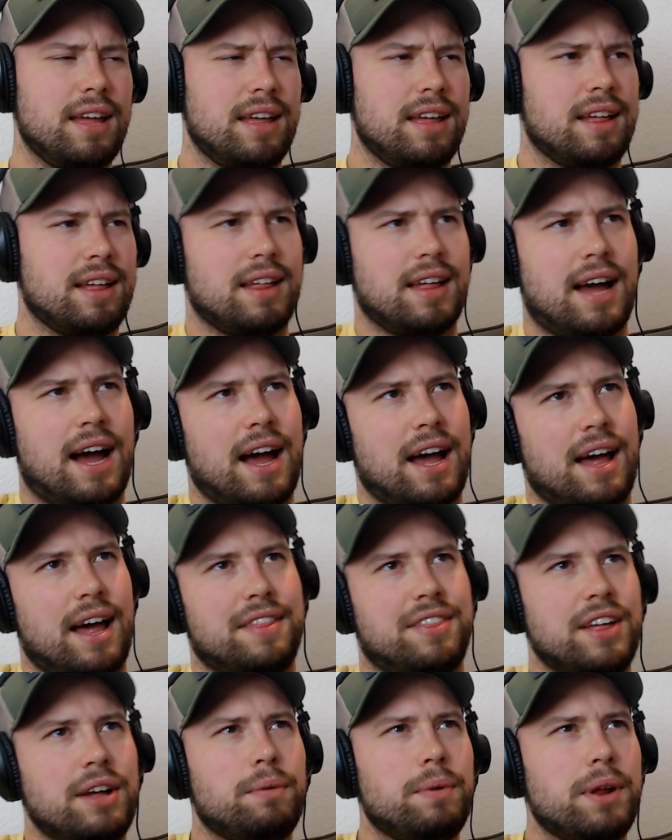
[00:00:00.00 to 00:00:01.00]
I
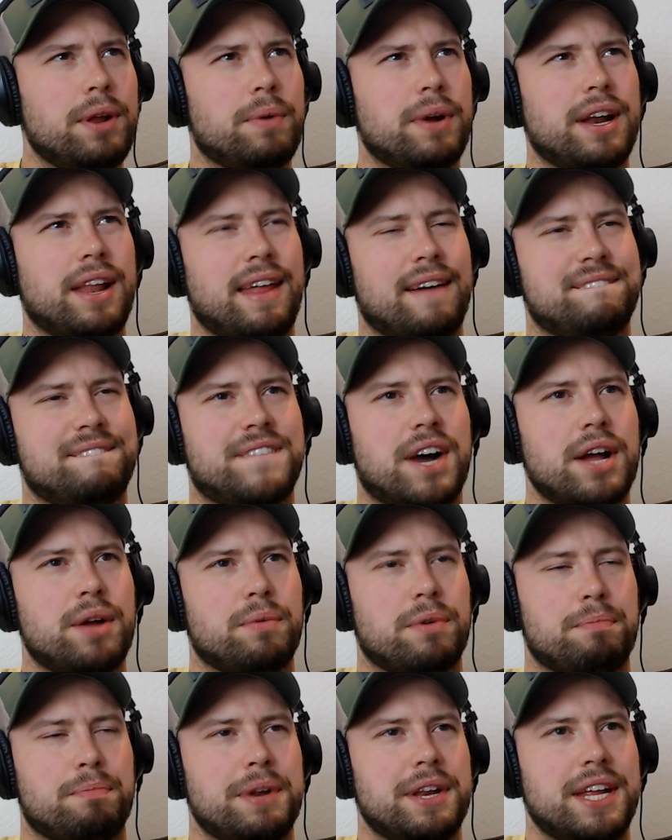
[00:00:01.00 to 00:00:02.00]
think when he went into that fight
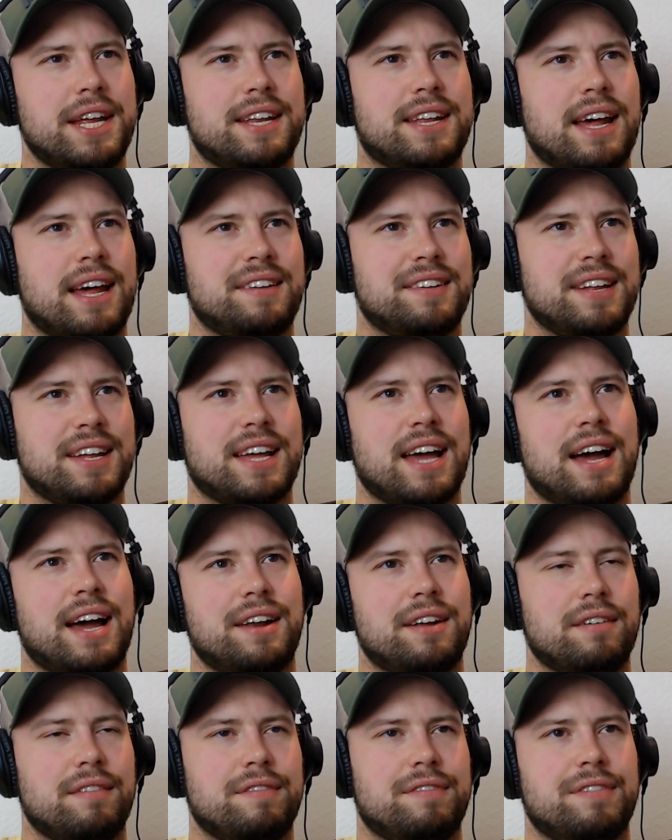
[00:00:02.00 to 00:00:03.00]
with Benitez, he
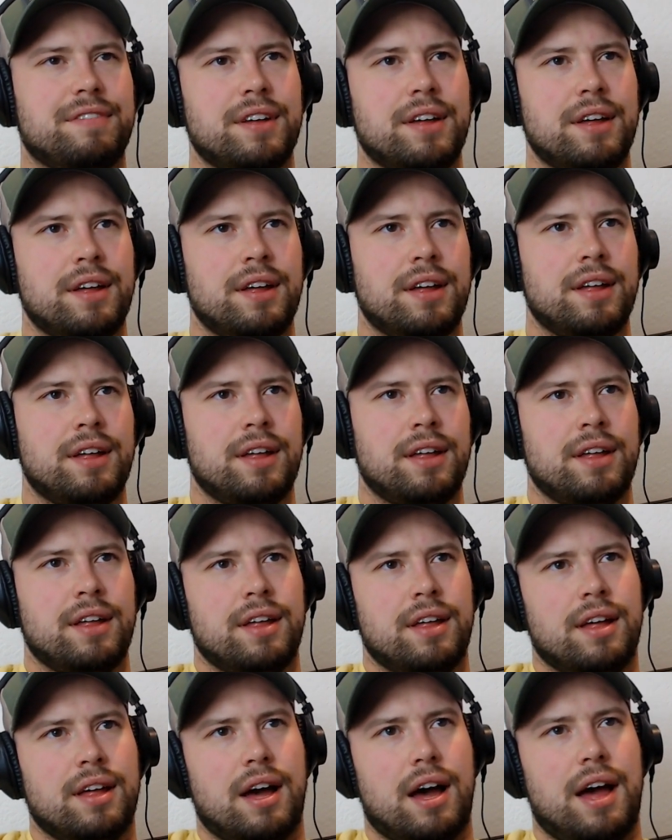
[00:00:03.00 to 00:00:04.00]
kind of
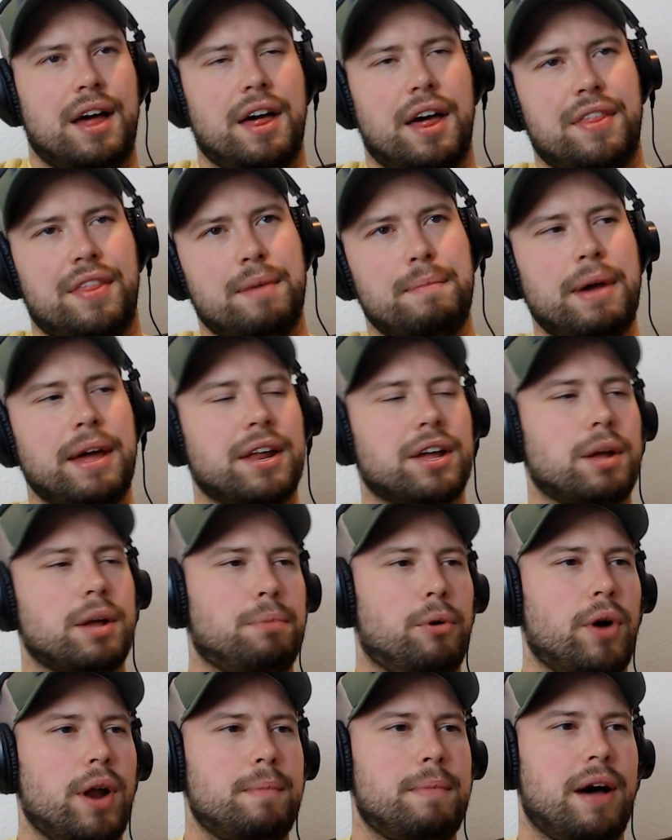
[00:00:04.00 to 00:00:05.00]
they made a good
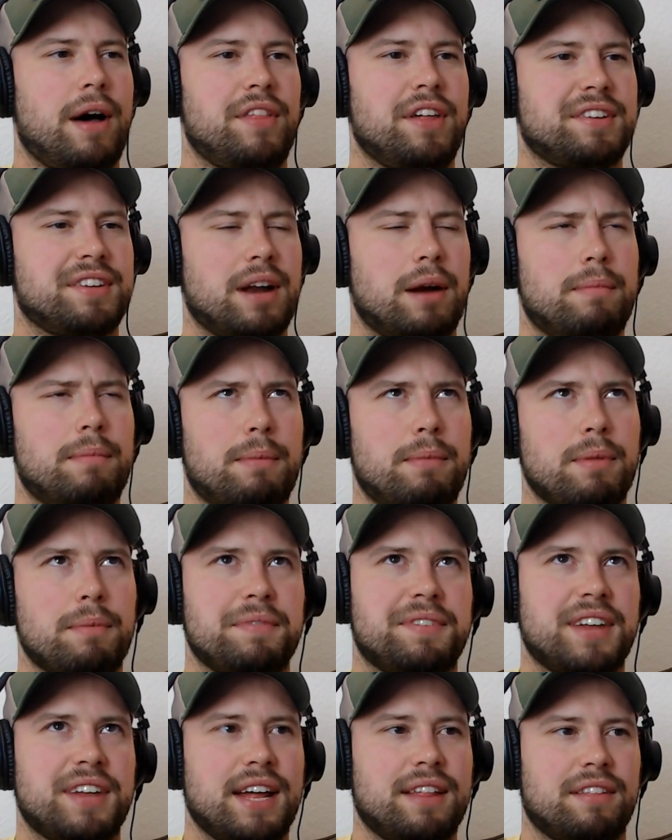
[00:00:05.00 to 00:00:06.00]
point about this. I remember them
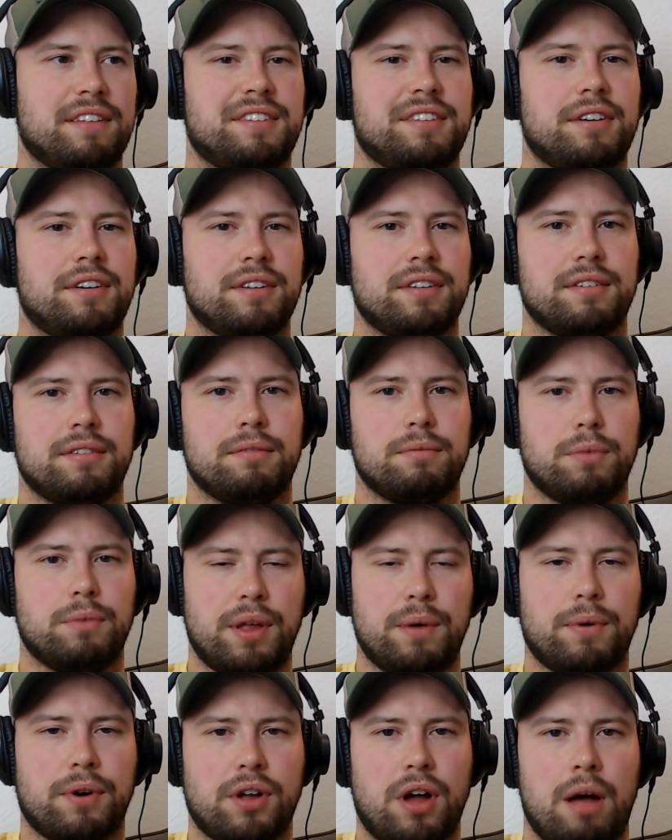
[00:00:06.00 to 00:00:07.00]
saying this when
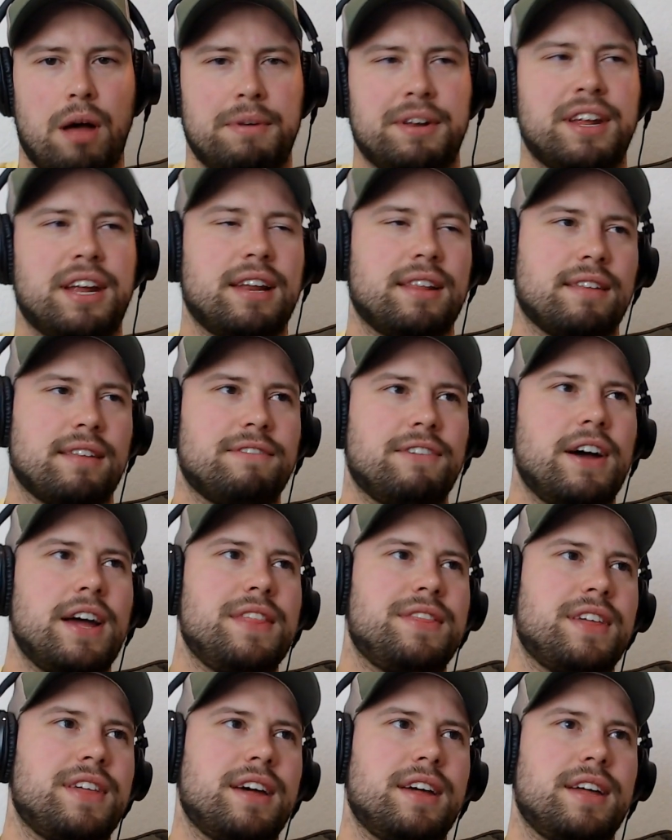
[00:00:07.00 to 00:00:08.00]
they were commentating the
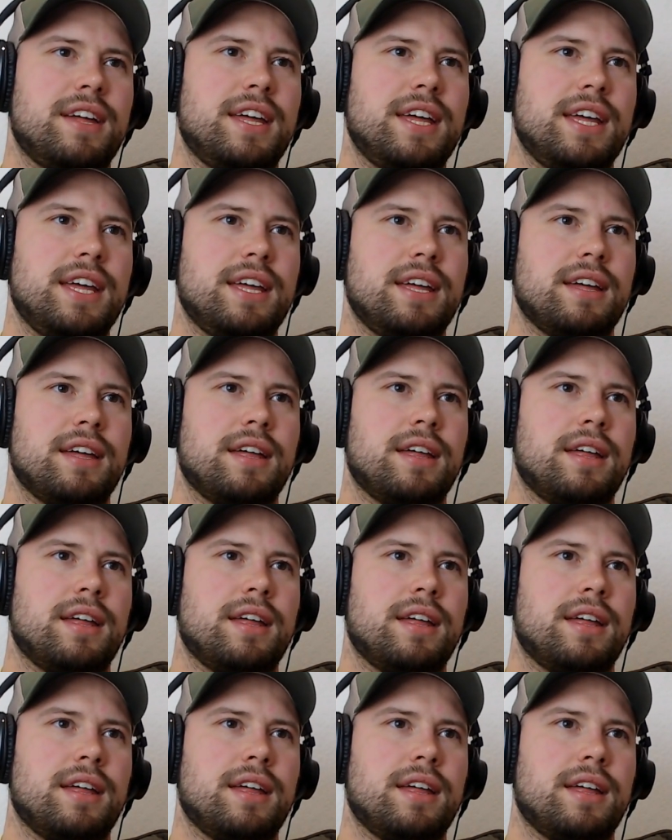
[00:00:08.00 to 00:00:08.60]
fight, that he